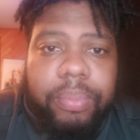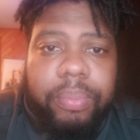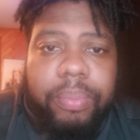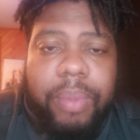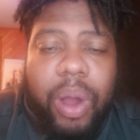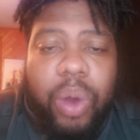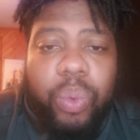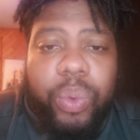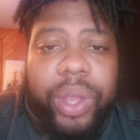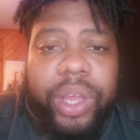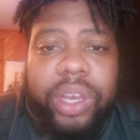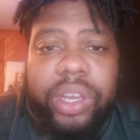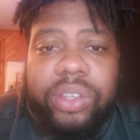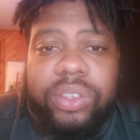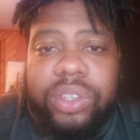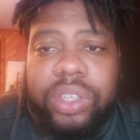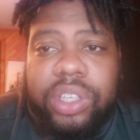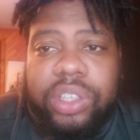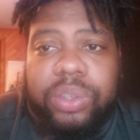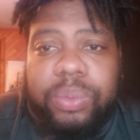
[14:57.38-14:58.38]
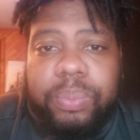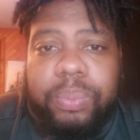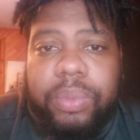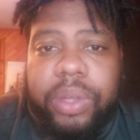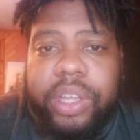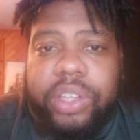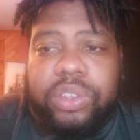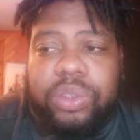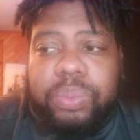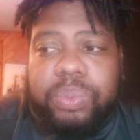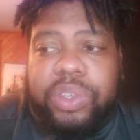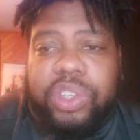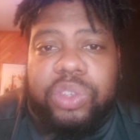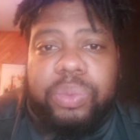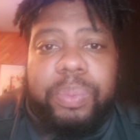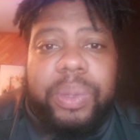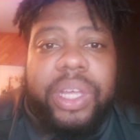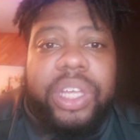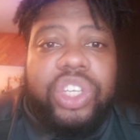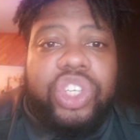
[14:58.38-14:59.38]
My weakness is
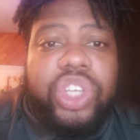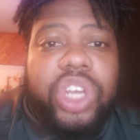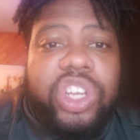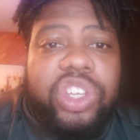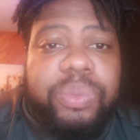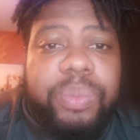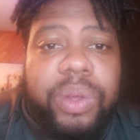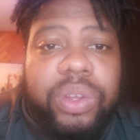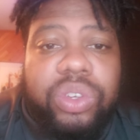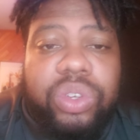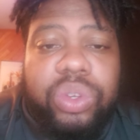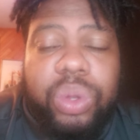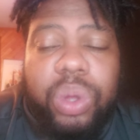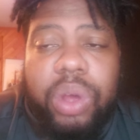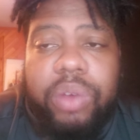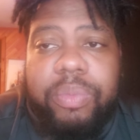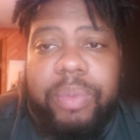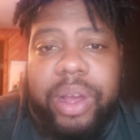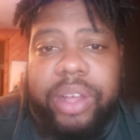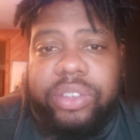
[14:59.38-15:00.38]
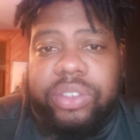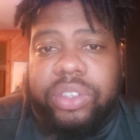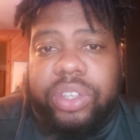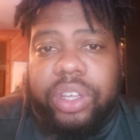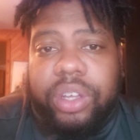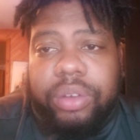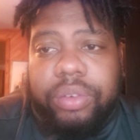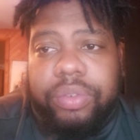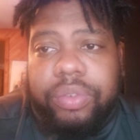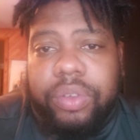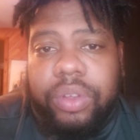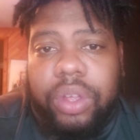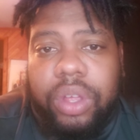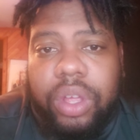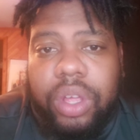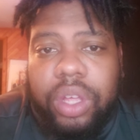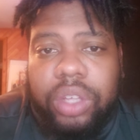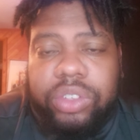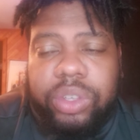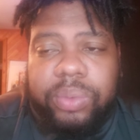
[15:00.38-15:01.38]
just being judgmental of myself.
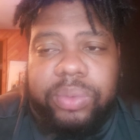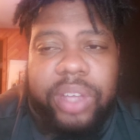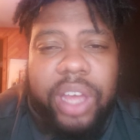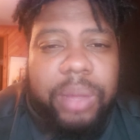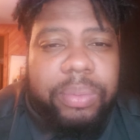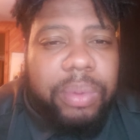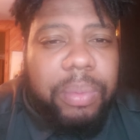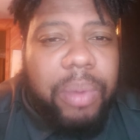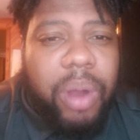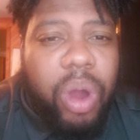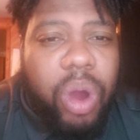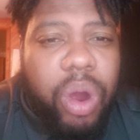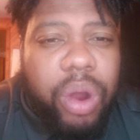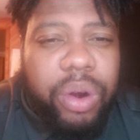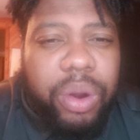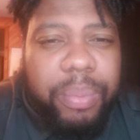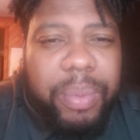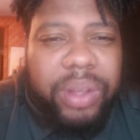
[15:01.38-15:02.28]
Sometimes I'm hard on